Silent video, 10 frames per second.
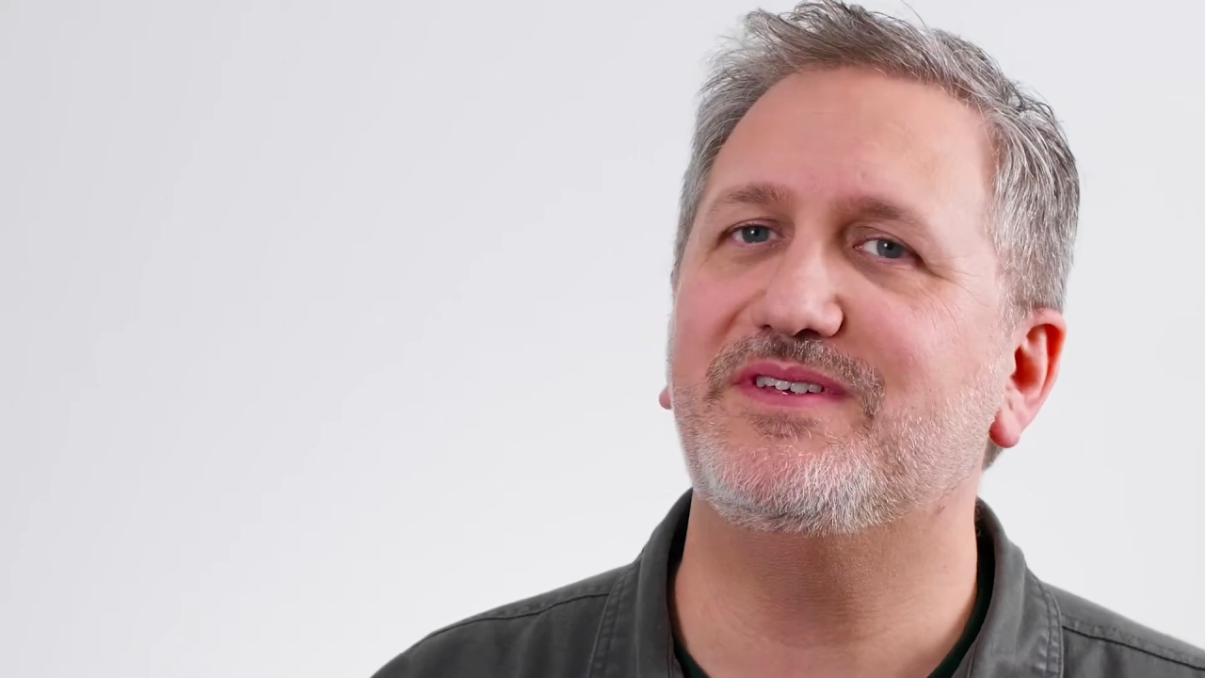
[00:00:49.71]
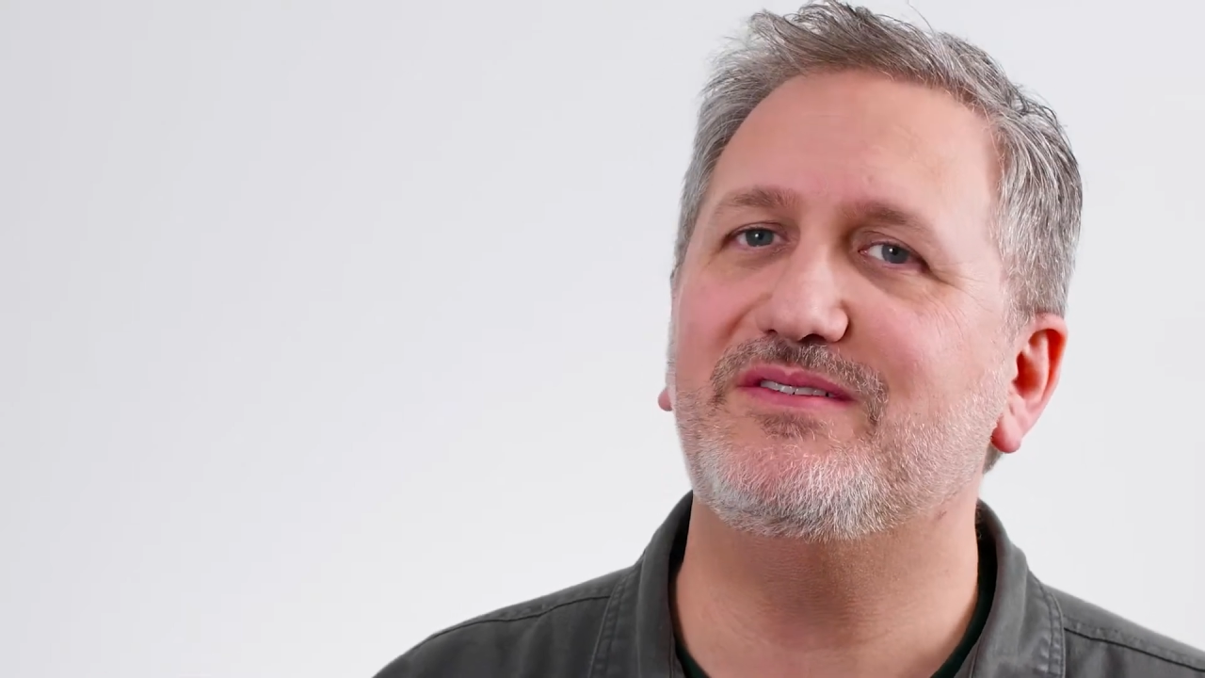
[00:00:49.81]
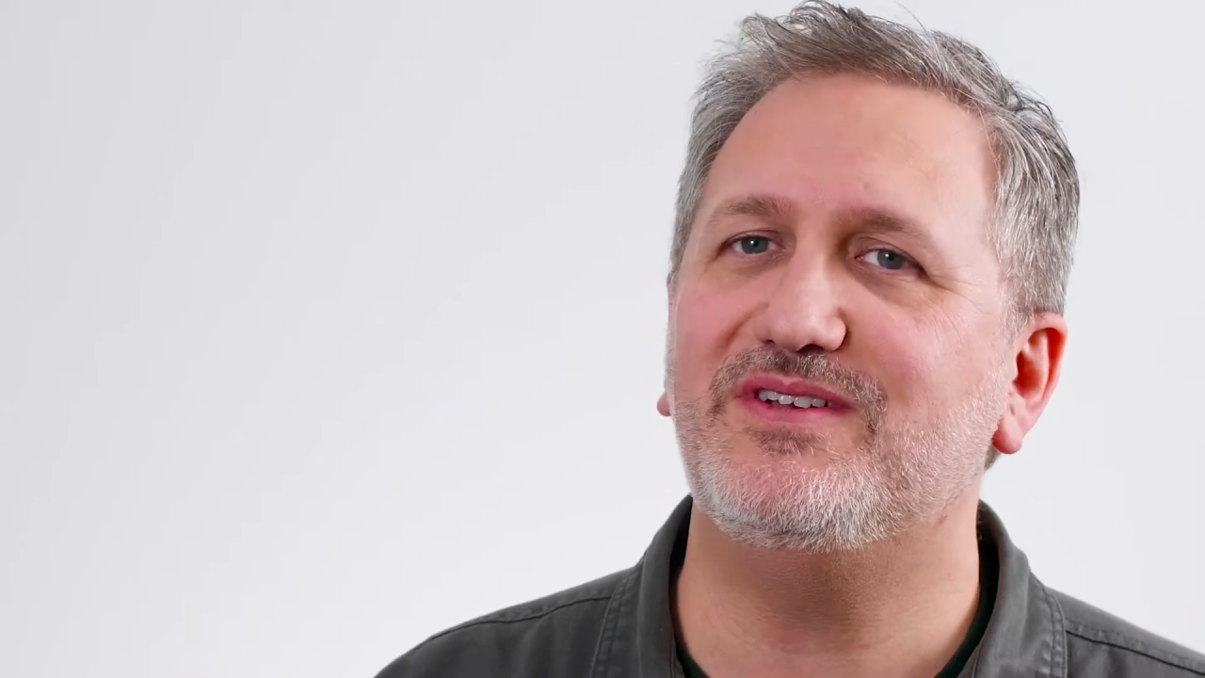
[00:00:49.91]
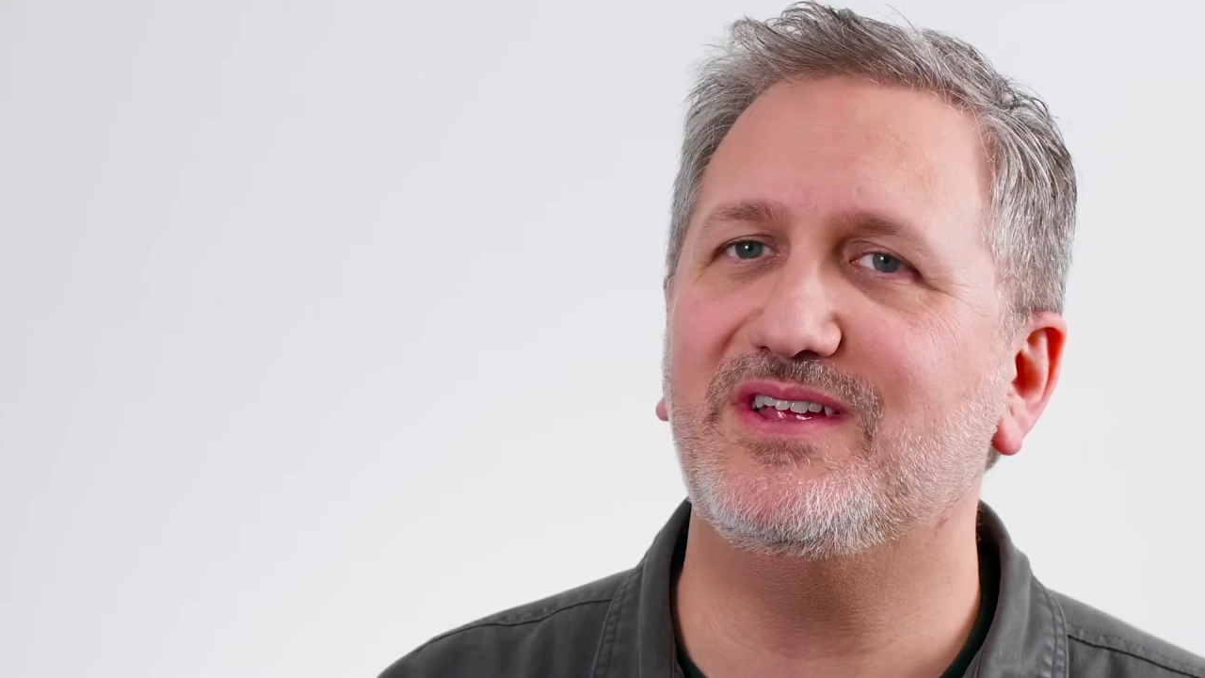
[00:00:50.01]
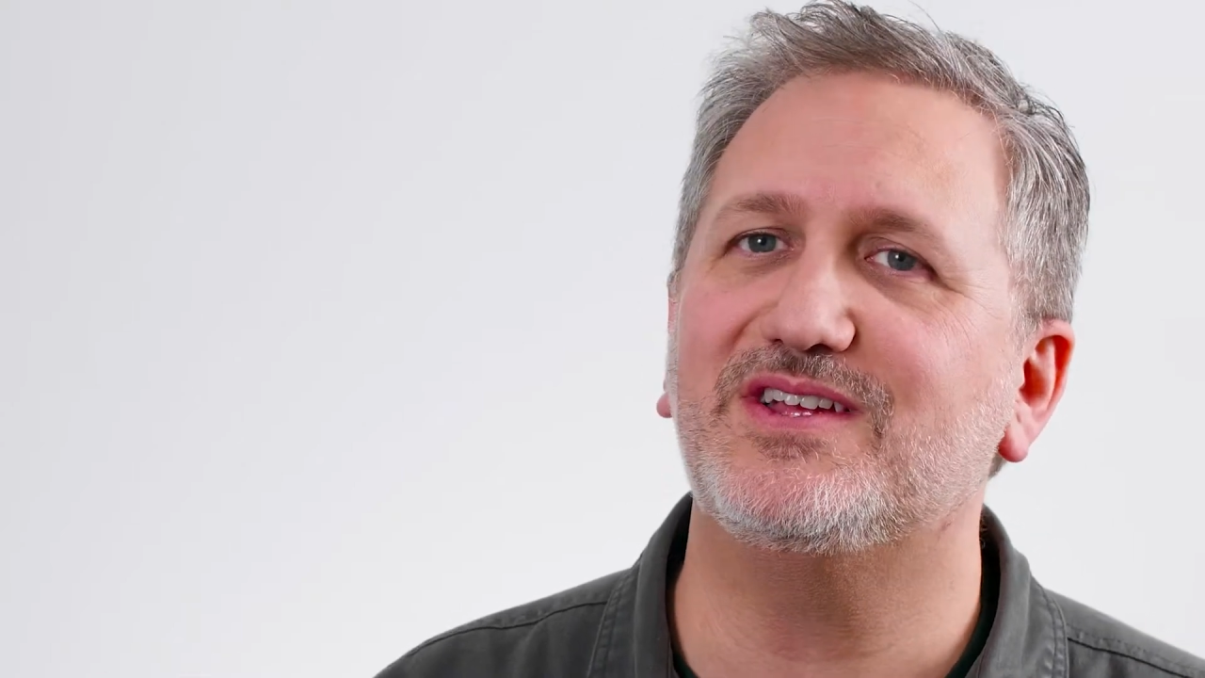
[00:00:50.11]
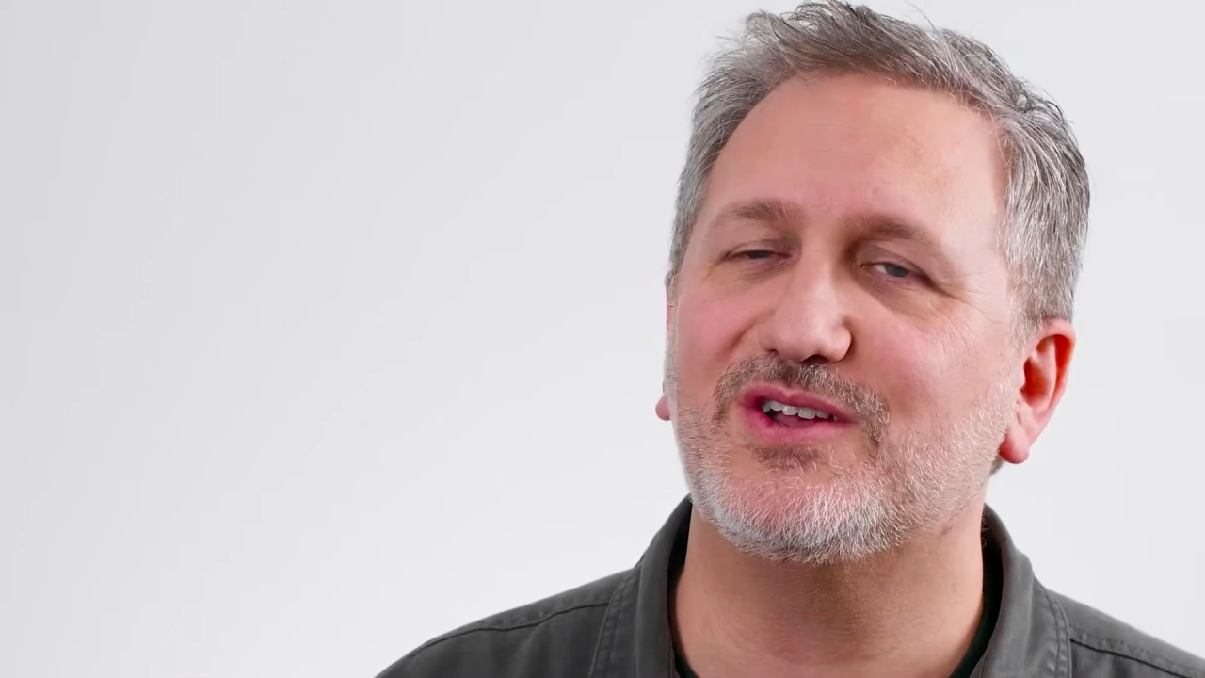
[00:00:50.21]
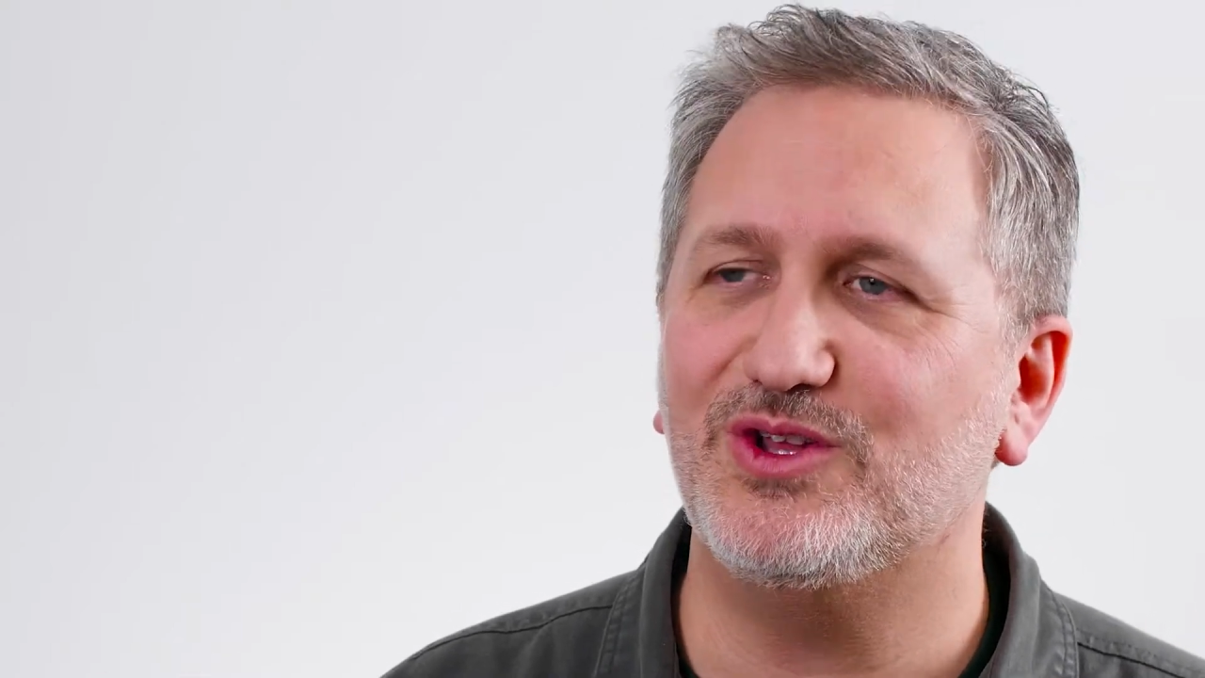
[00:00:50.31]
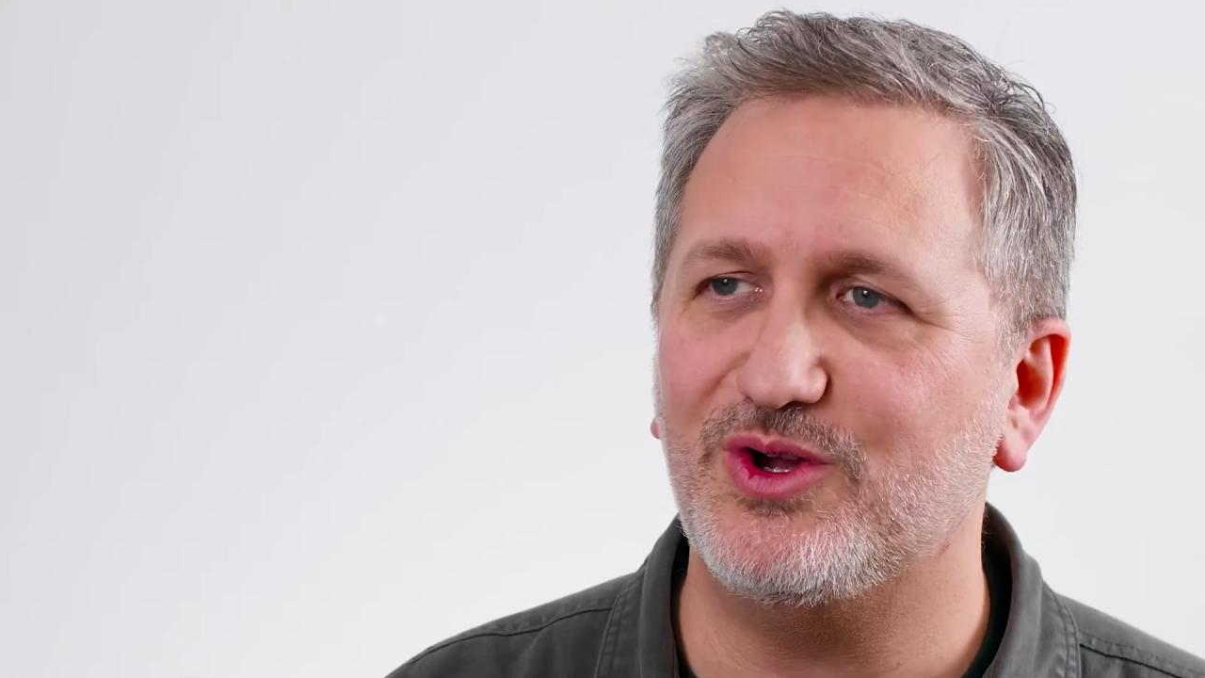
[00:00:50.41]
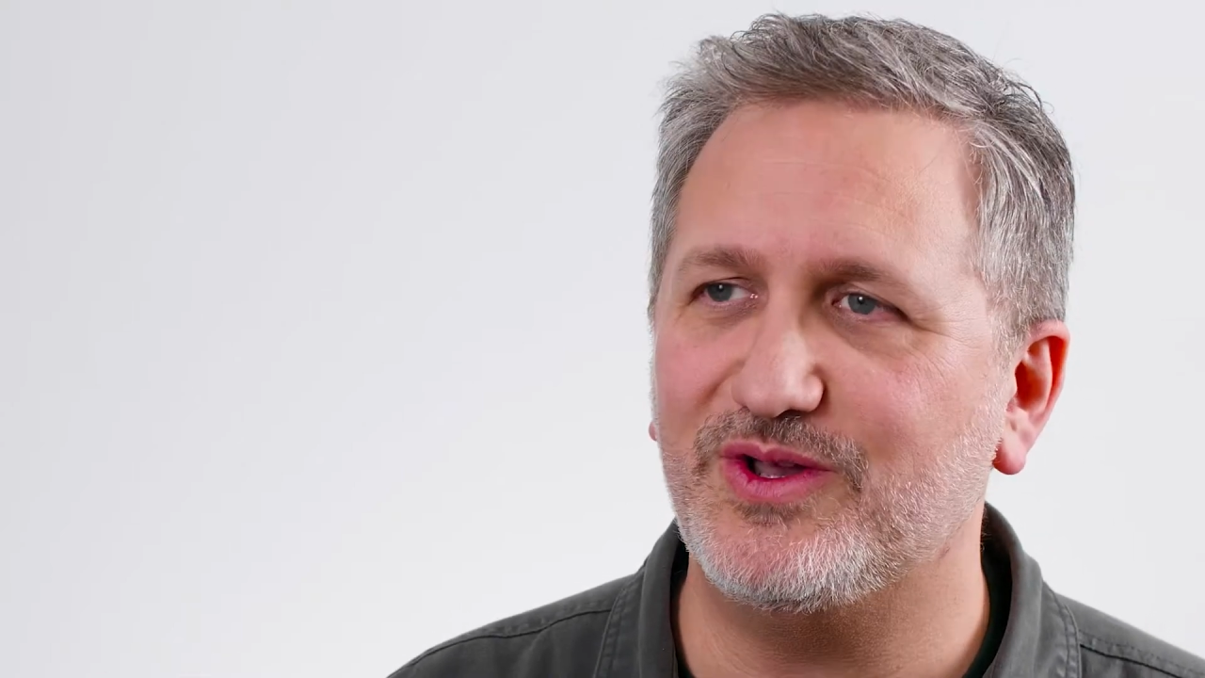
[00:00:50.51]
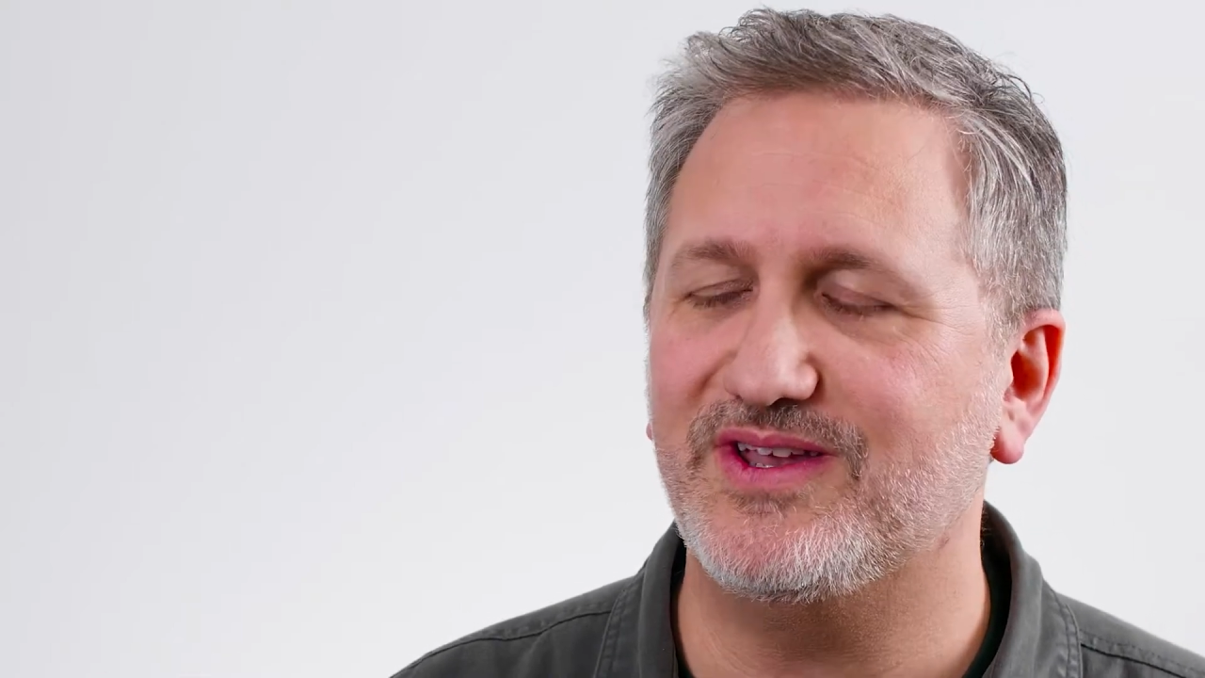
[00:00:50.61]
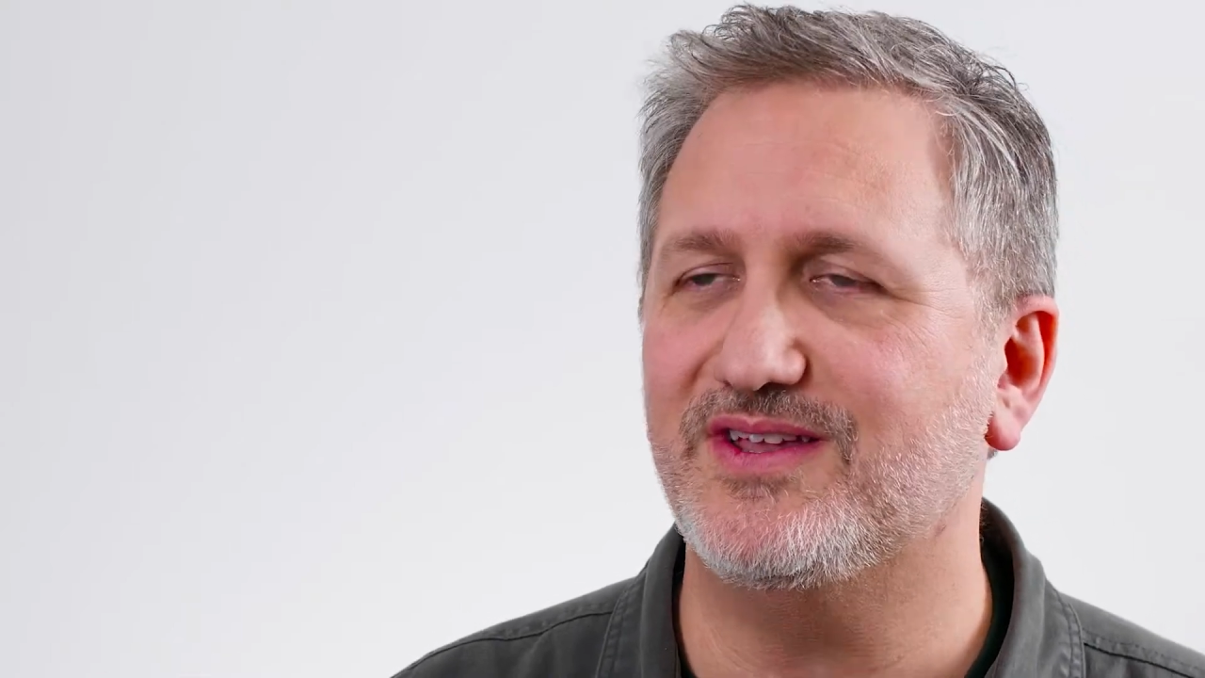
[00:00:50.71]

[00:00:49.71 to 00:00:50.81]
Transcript: MTV and Nickelodeon